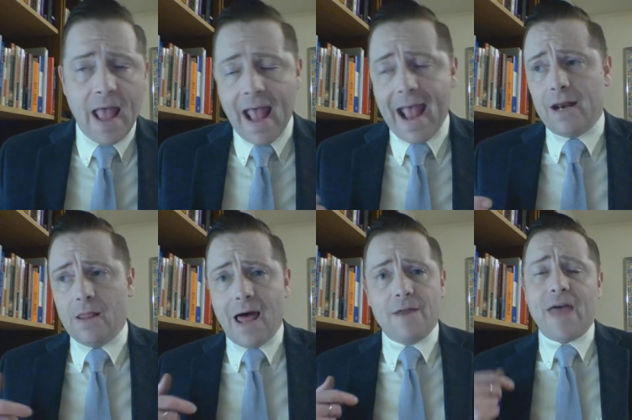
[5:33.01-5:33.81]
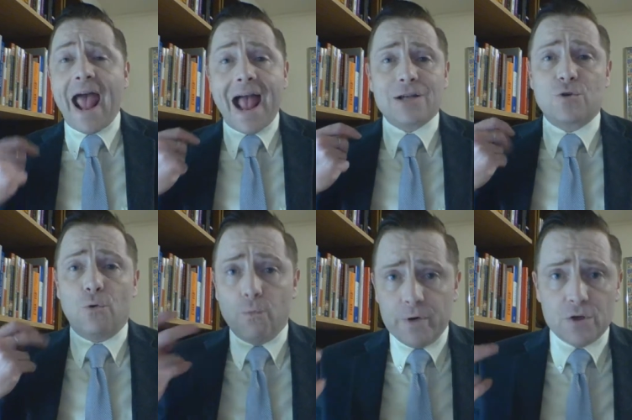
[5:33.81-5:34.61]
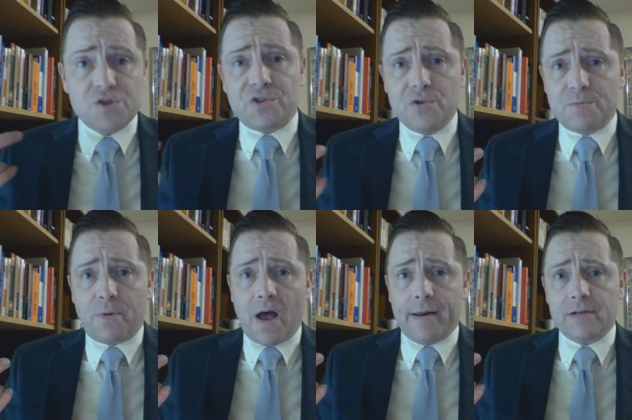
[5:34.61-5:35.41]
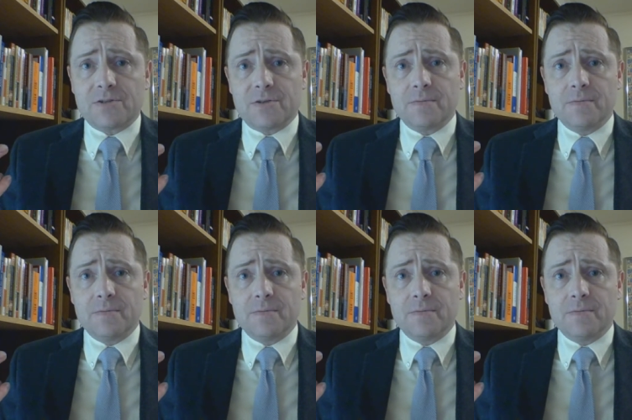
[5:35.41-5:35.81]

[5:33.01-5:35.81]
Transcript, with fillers: And a lot of the actual real snus products